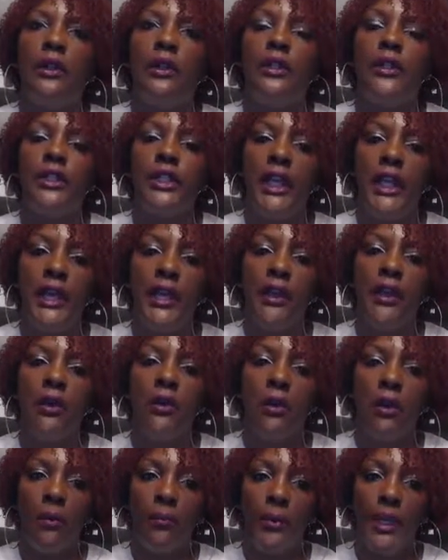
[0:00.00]

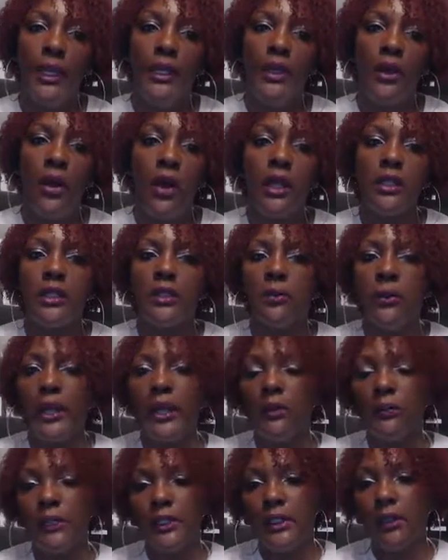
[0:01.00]
jail or being
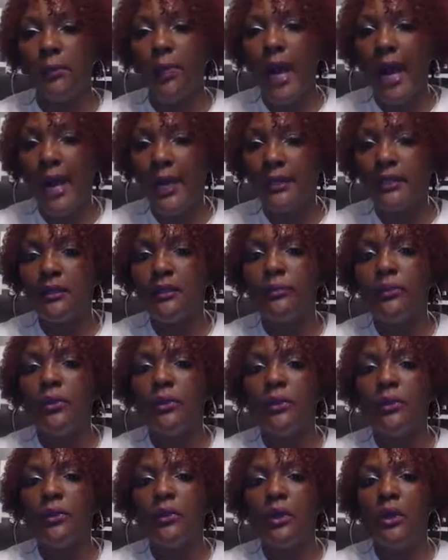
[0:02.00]
incarcerated was a
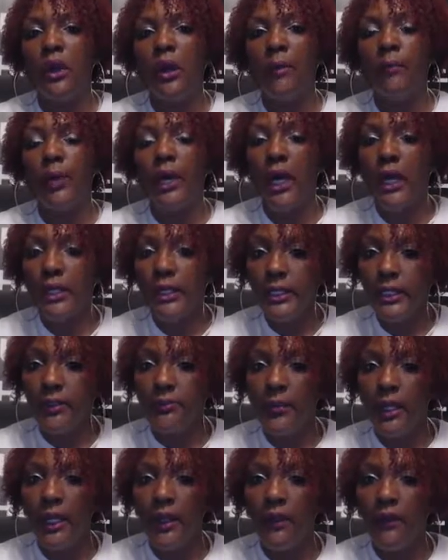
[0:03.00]
possible
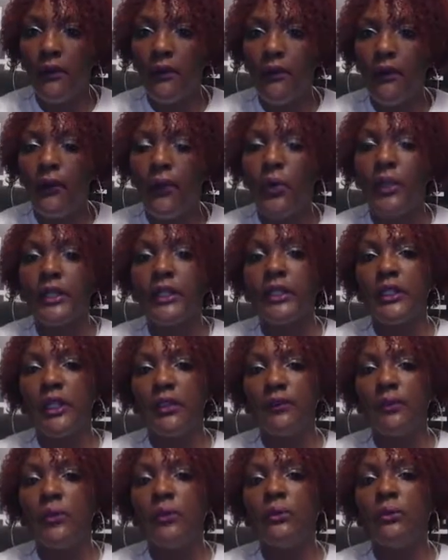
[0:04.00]
punishment for a
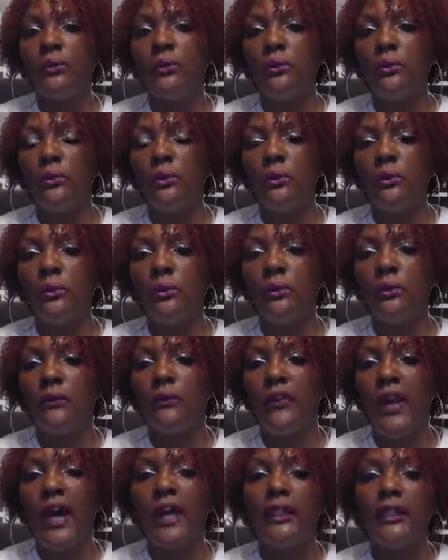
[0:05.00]
civil
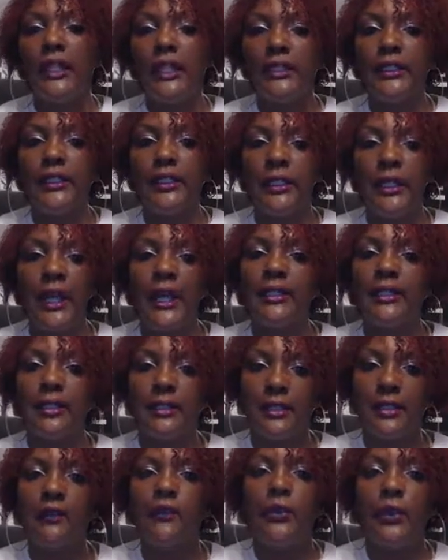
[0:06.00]
violation case, a
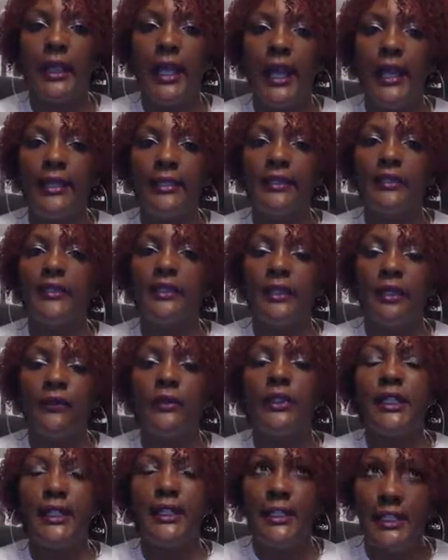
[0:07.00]
civil
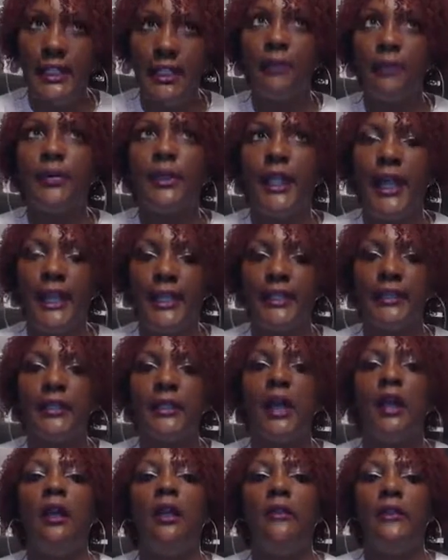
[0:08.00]
contempt case,
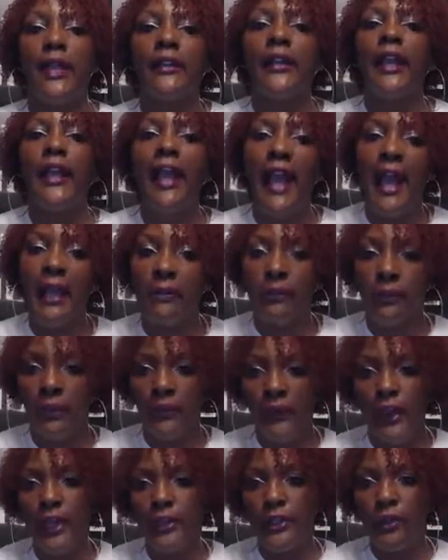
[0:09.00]
that they had to
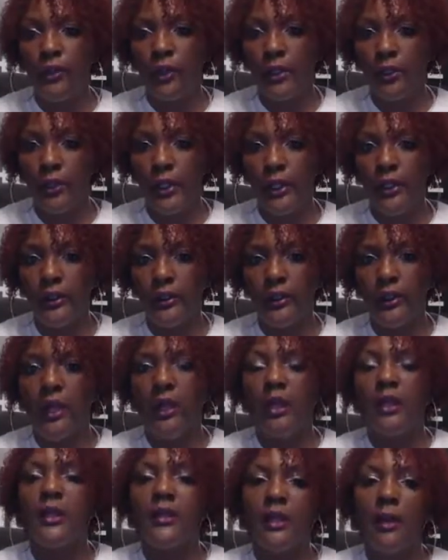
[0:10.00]
provide you a lawyer.
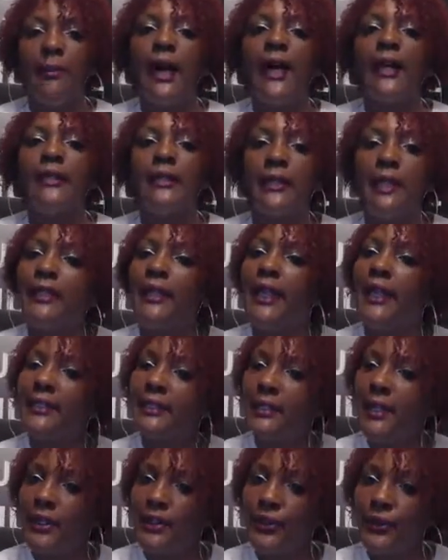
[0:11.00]
Somebody said
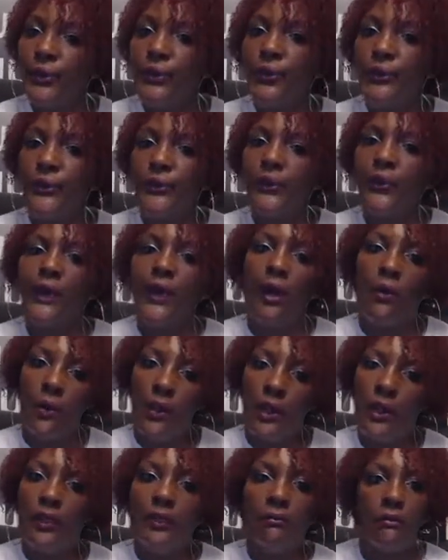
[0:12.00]
that's not true, so I
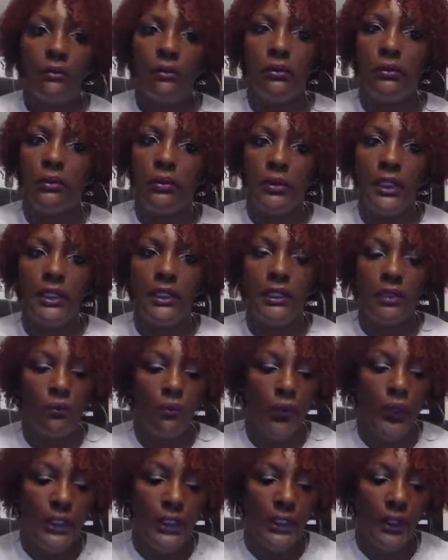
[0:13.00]
went and did some
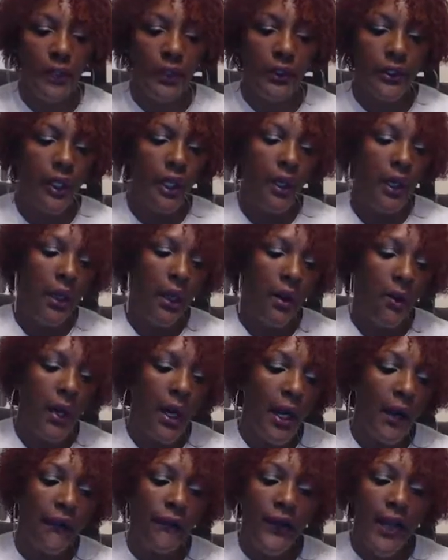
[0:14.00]
research. And
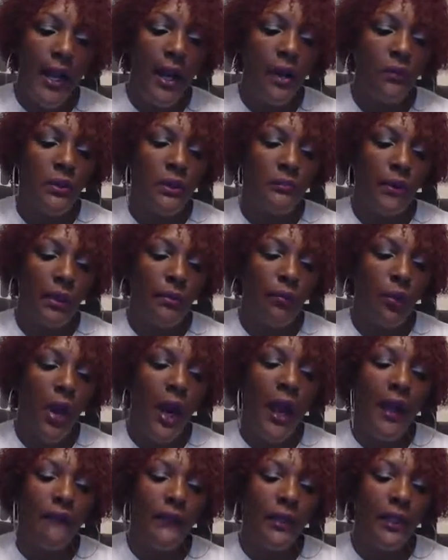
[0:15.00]
what I found was
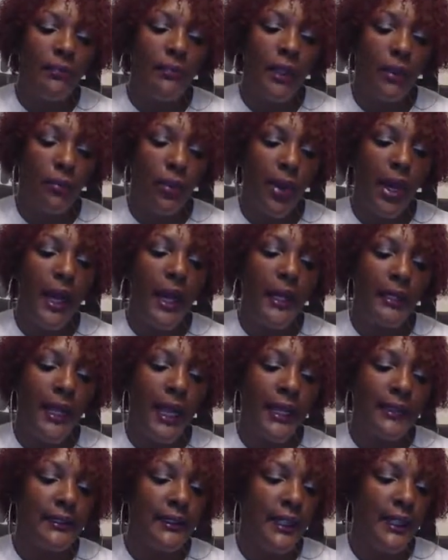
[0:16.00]
McBride v. McBride,
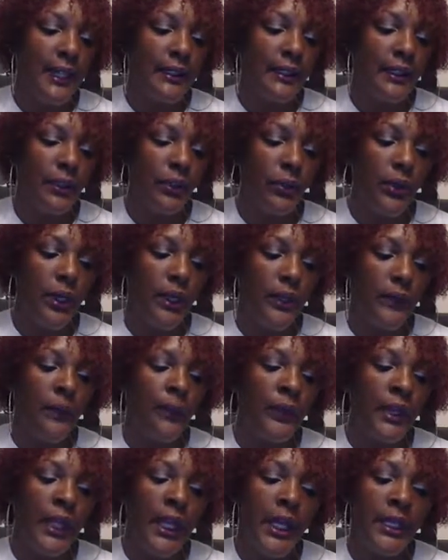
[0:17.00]
1993,
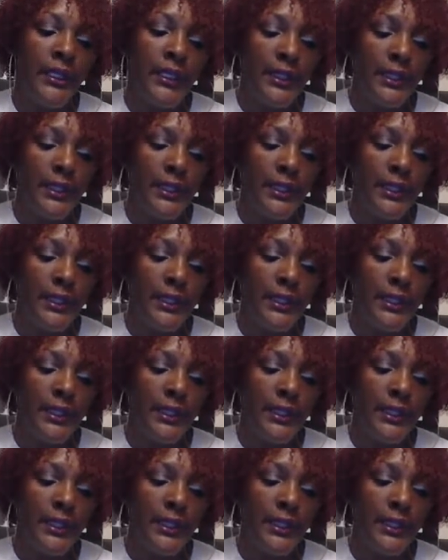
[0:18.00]
in a